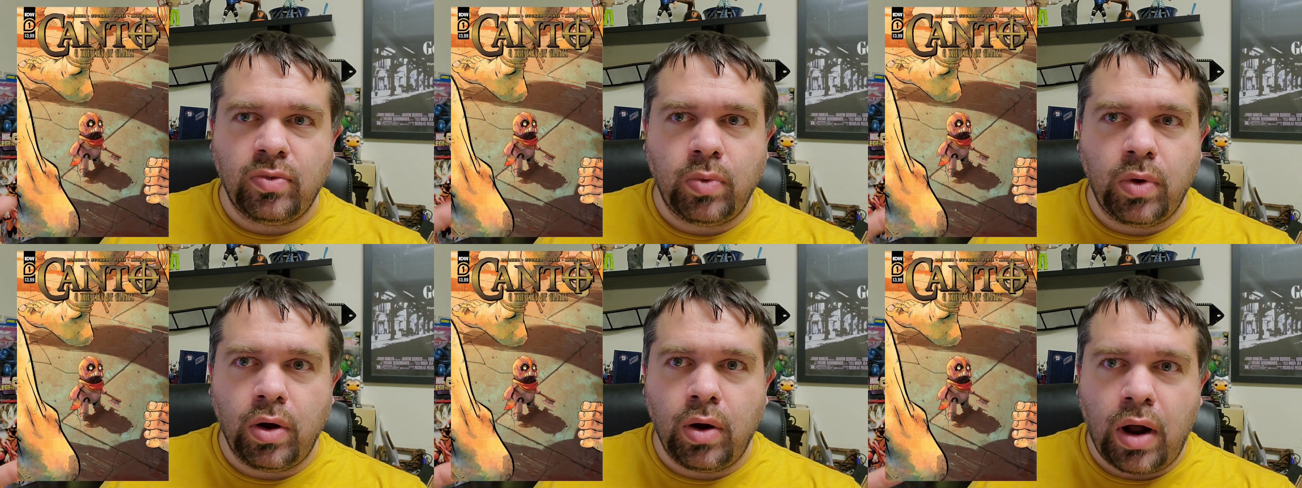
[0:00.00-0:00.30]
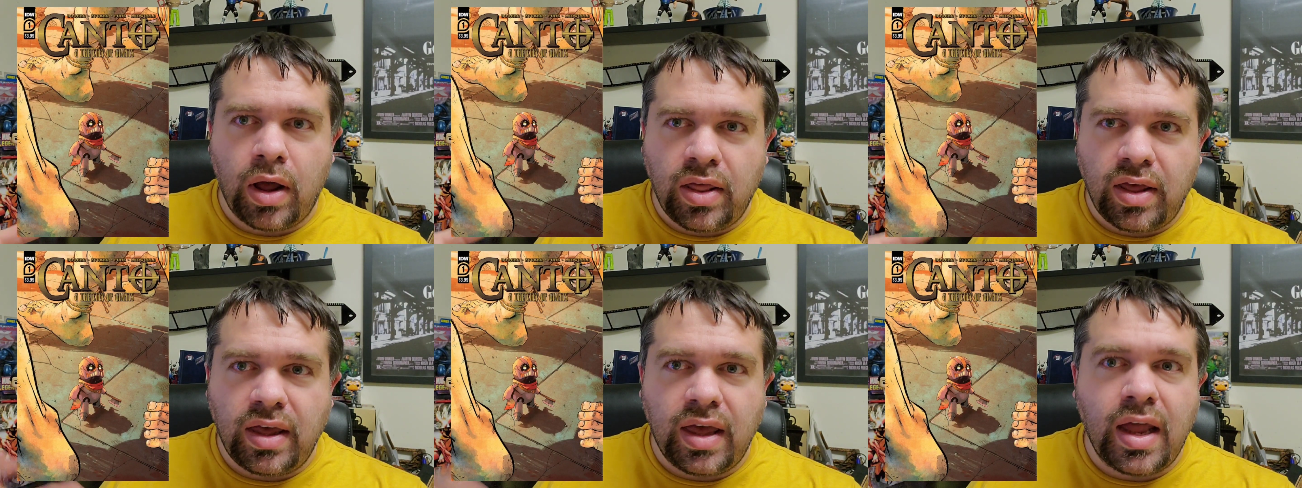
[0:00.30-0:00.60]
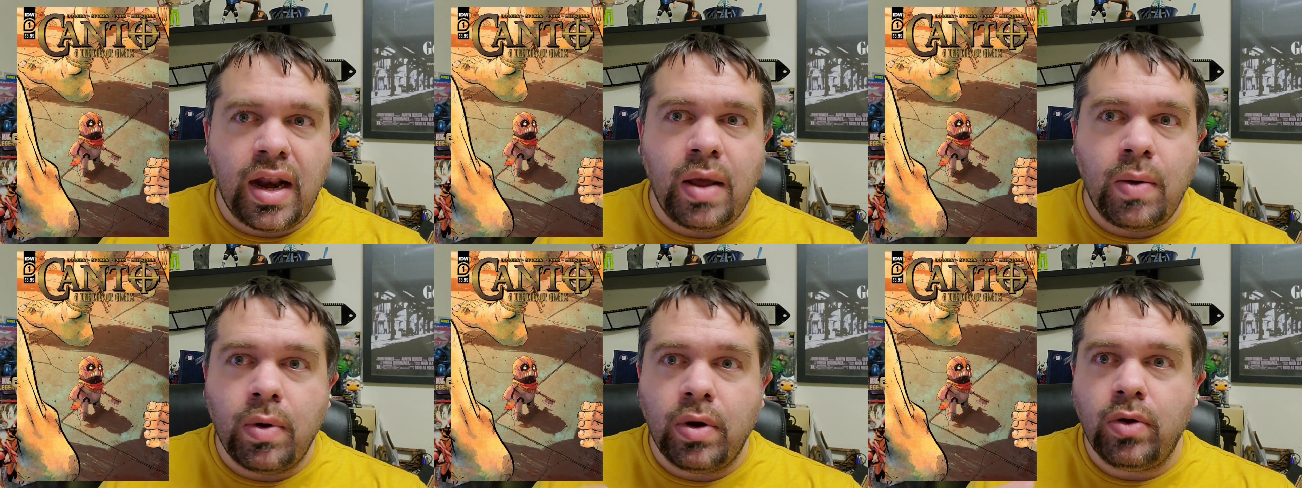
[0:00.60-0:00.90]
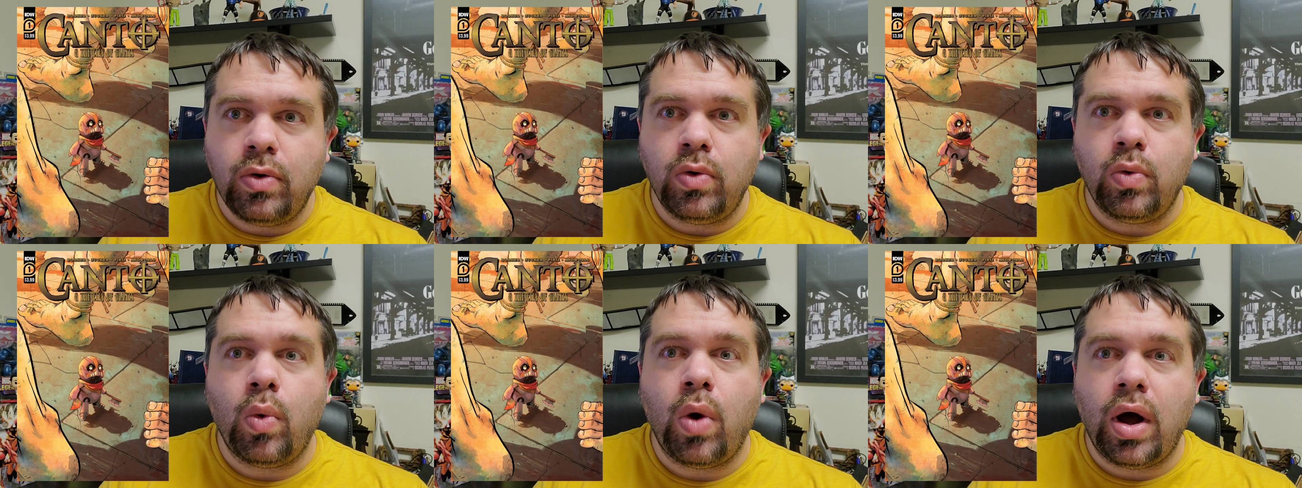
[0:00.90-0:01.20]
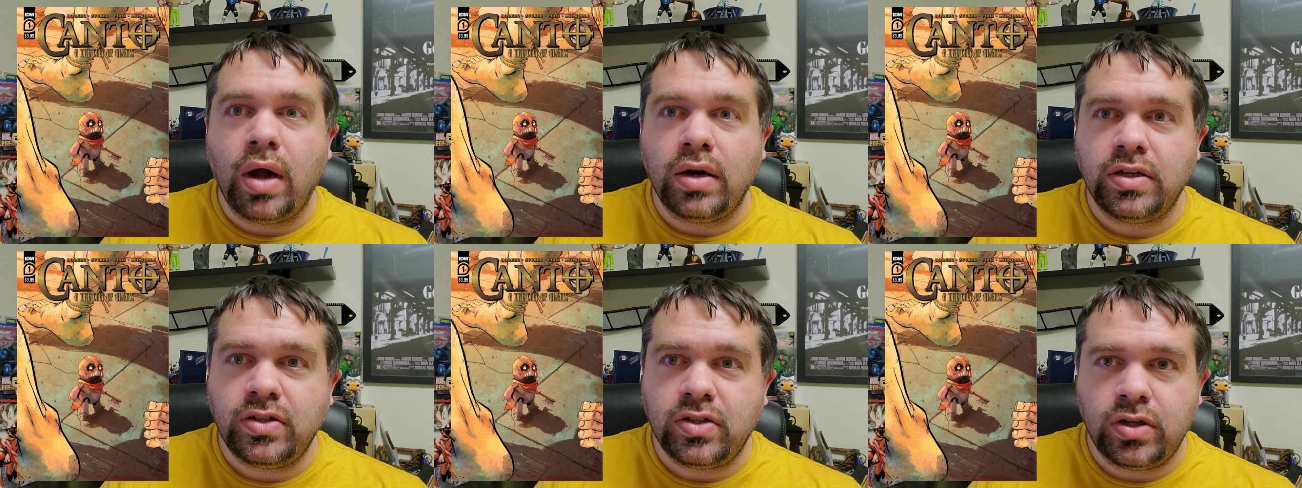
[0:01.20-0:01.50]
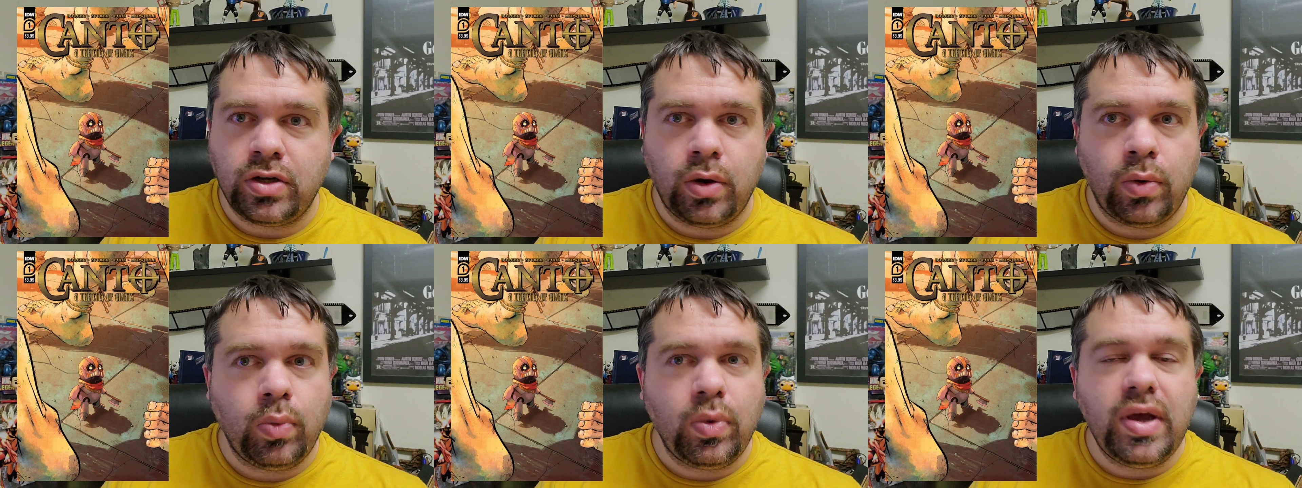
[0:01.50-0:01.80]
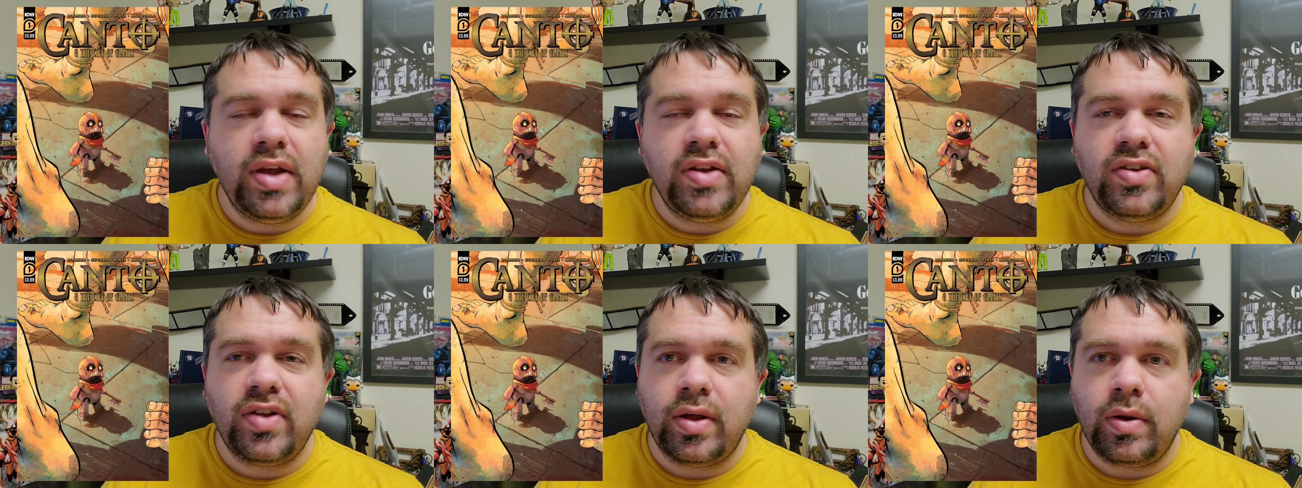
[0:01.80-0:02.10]
where I think anyone who watches it or
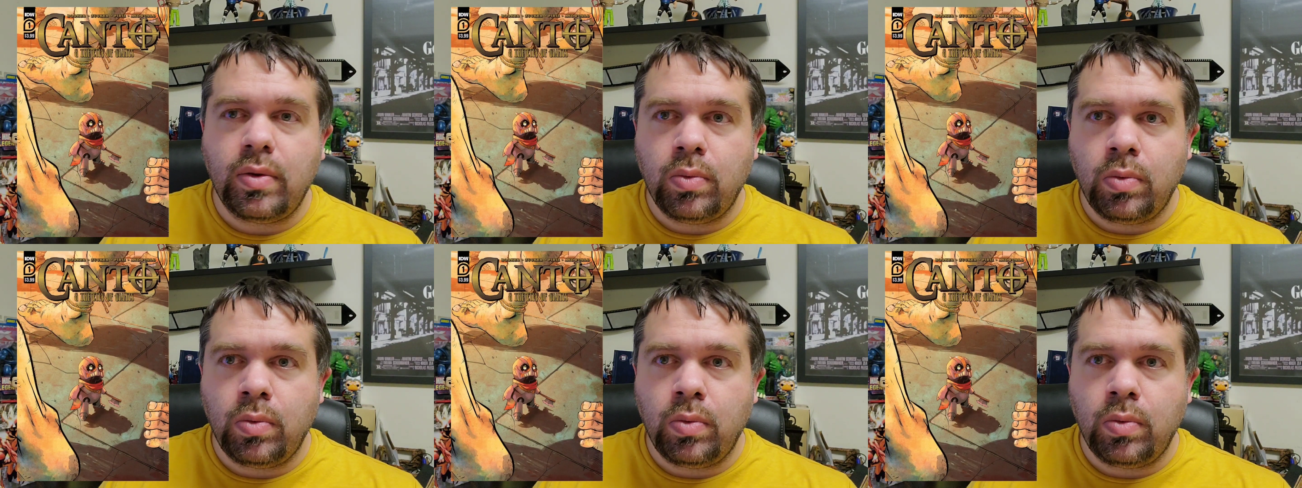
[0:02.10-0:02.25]
reads it